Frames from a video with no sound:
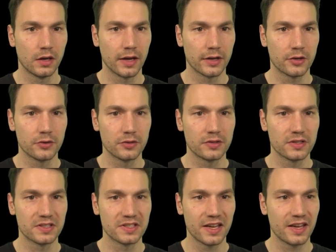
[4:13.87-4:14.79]
I
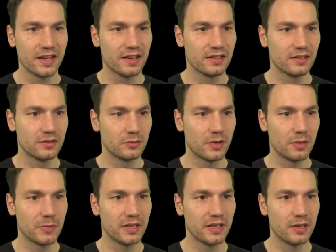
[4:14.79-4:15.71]
could say
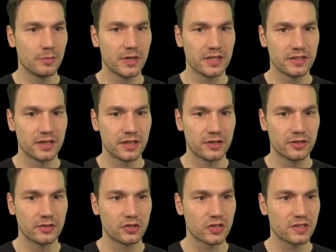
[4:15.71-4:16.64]
run my database
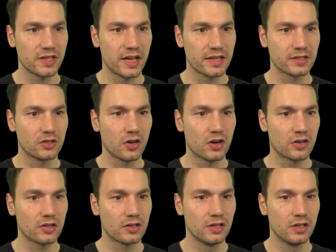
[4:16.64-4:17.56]
here just as a
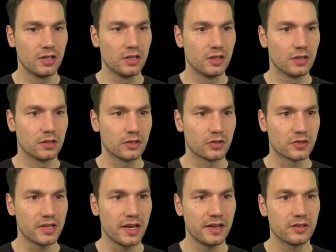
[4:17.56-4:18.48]
Docker
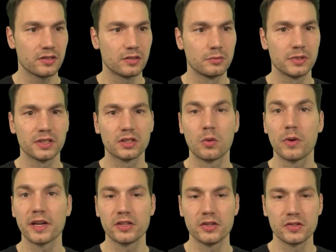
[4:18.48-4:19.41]
container real
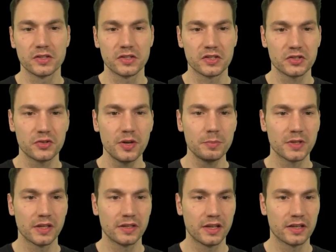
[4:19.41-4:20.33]
quick using the script,
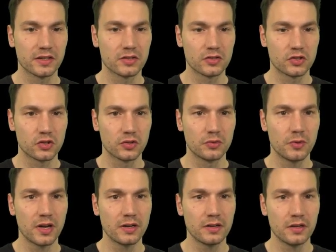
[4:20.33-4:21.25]
and then it should
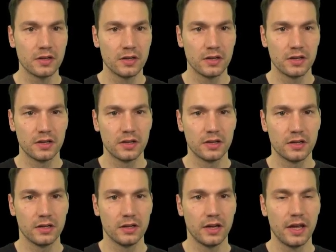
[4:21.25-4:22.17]
run.
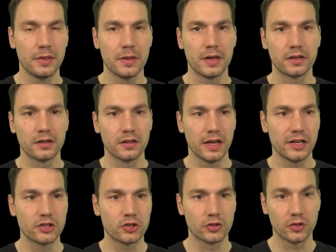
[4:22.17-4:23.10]
And then
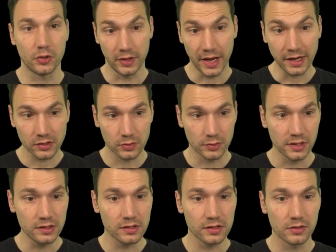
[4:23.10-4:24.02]
it should connect to
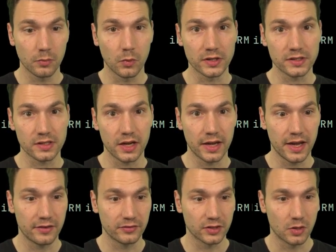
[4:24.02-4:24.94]
it once I
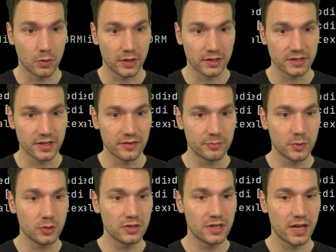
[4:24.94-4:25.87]
have the Quarkus dev
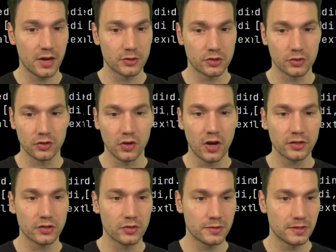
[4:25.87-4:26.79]
mode. Now it should
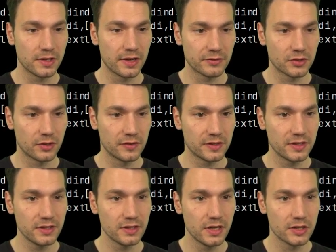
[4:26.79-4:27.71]
not use the dev
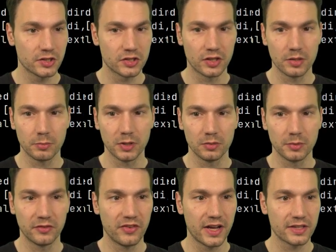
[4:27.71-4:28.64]
services. Start up a
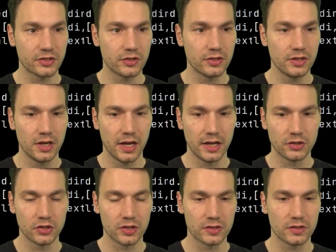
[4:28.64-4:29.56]
little bit faster
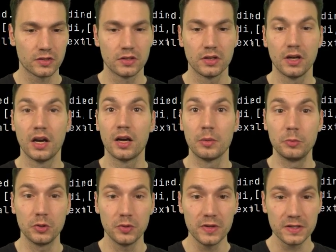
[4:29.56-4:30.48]
and just
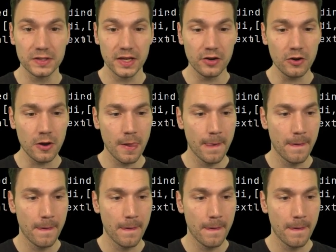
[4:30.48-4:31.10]
do this there.